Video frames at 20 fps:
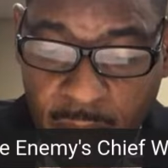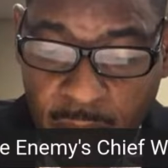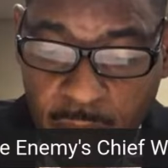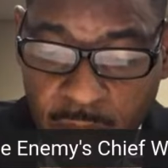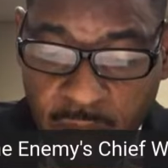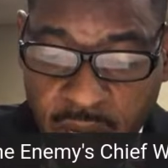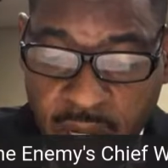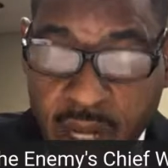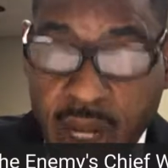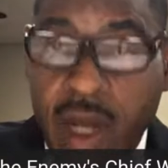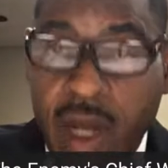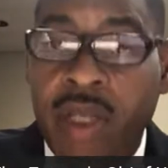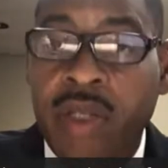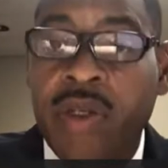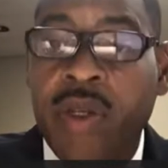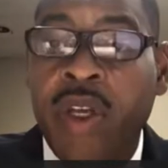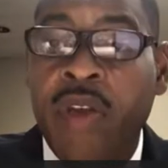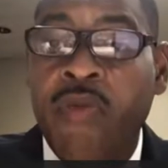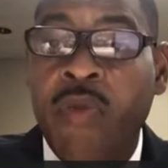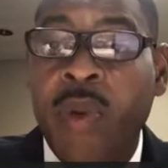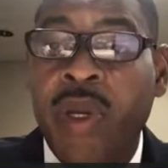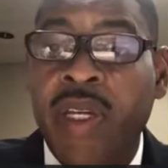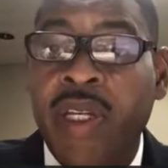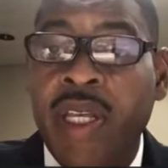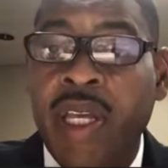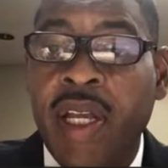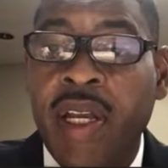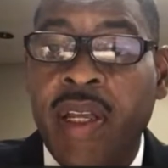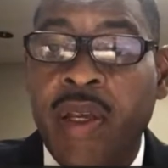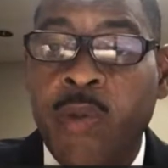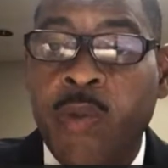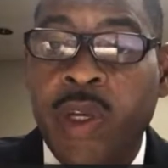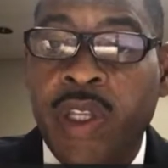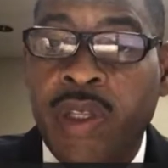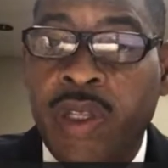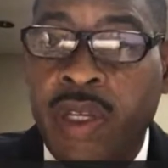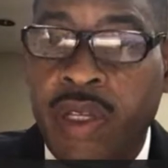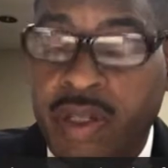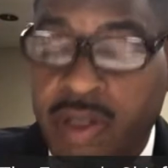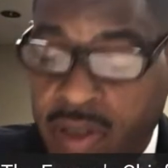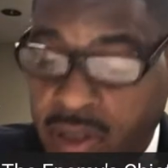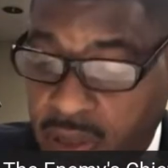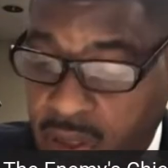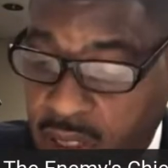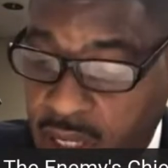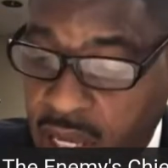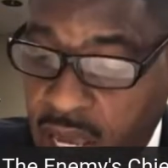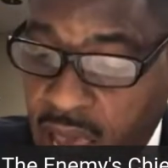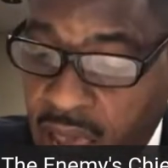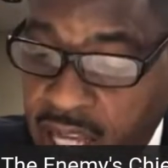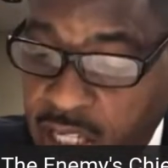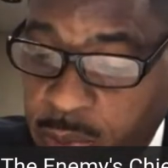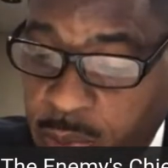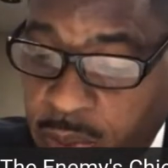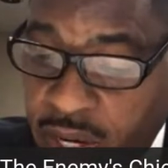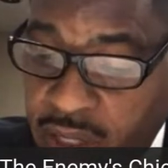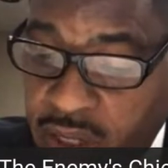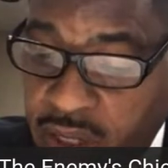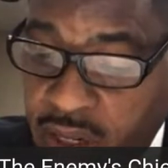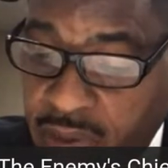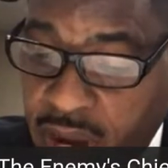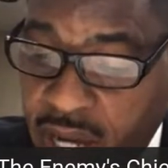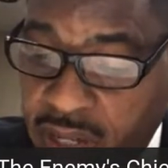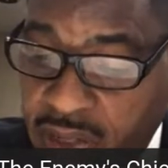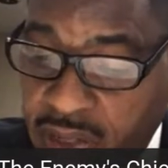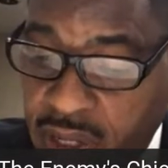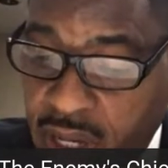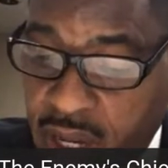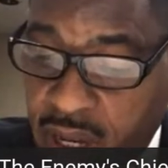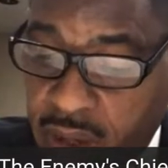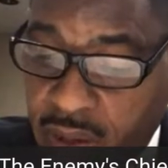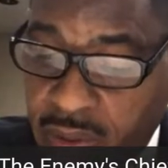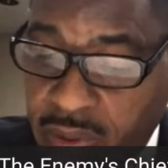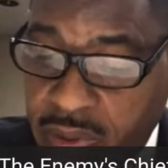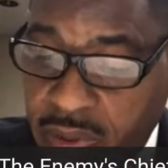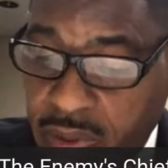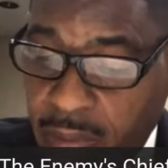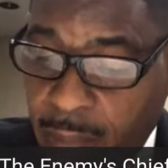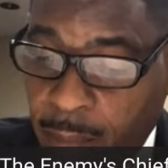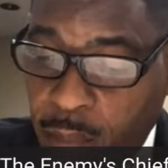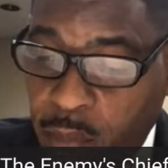Because if we're dealing with this key aspect of ourselves,